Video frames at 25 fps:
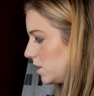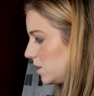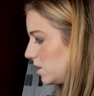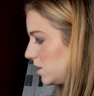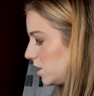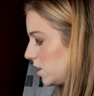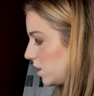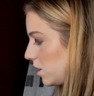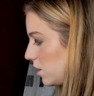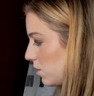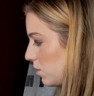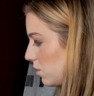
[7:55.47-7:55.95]

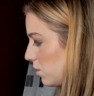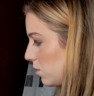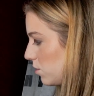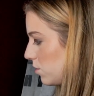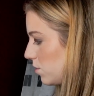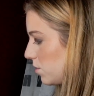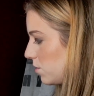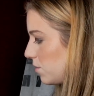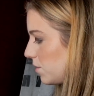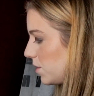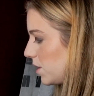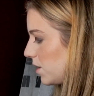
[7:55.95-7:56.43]

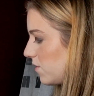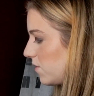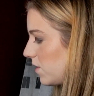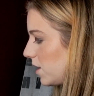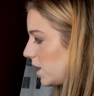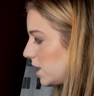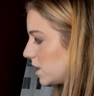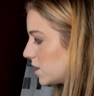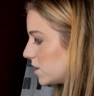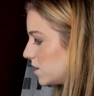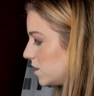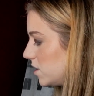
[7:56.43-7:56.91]
teal
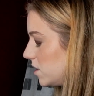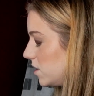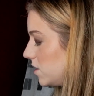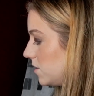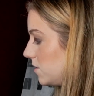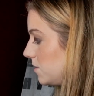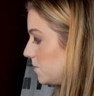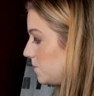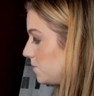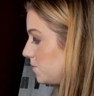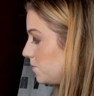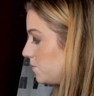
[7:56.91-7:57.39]
reflect.
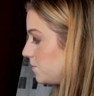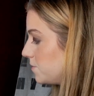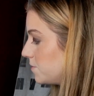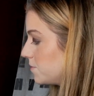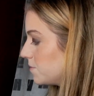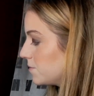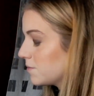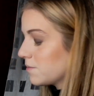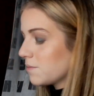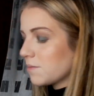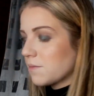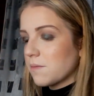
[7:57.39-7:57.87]

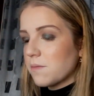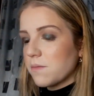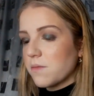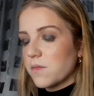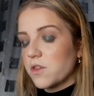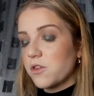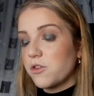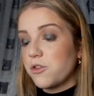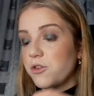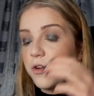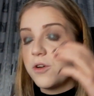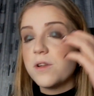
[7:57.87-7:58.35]

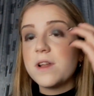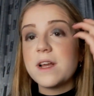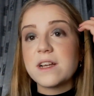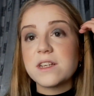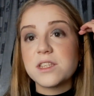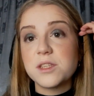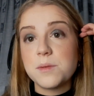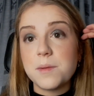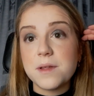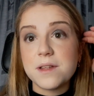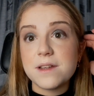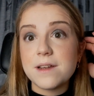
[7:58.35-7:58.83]
Good
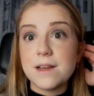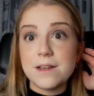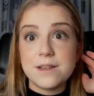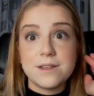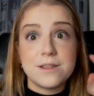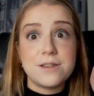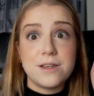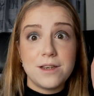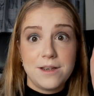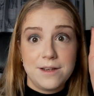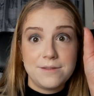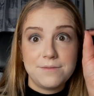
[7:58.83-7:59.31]

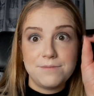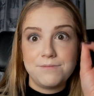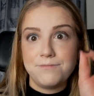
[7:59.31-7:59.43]
explanation.